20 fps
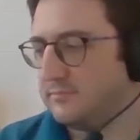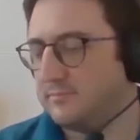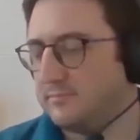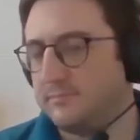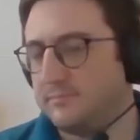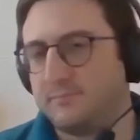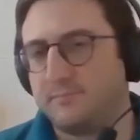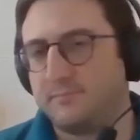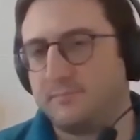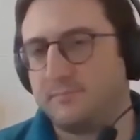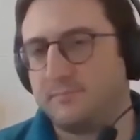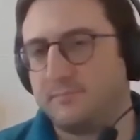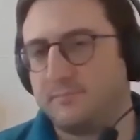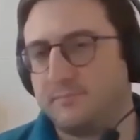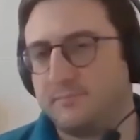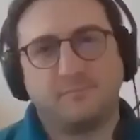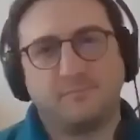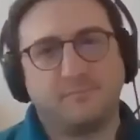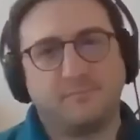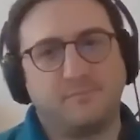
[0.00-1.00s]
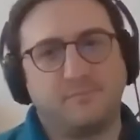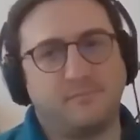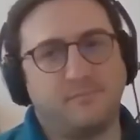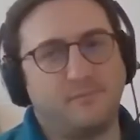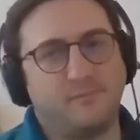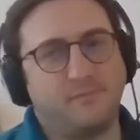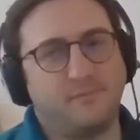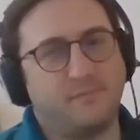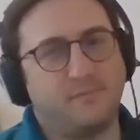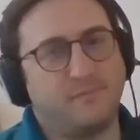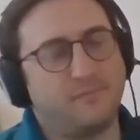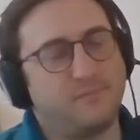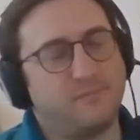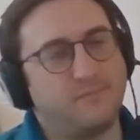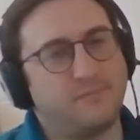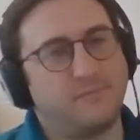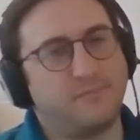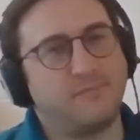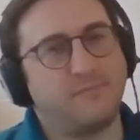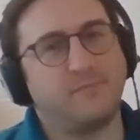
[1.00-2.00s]

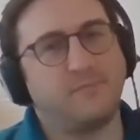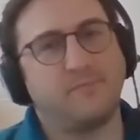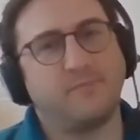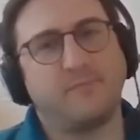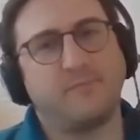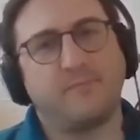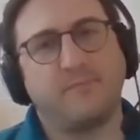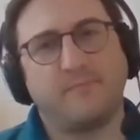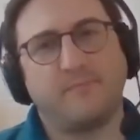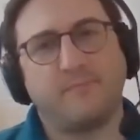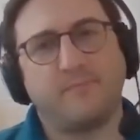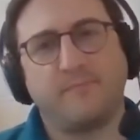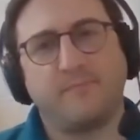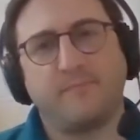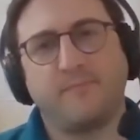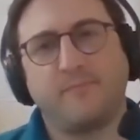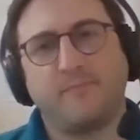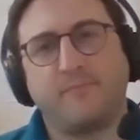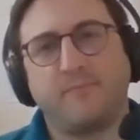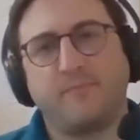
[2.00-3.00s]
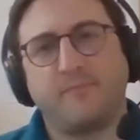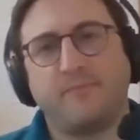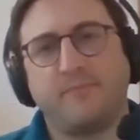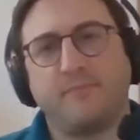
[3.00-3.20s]
This person isn't speaking.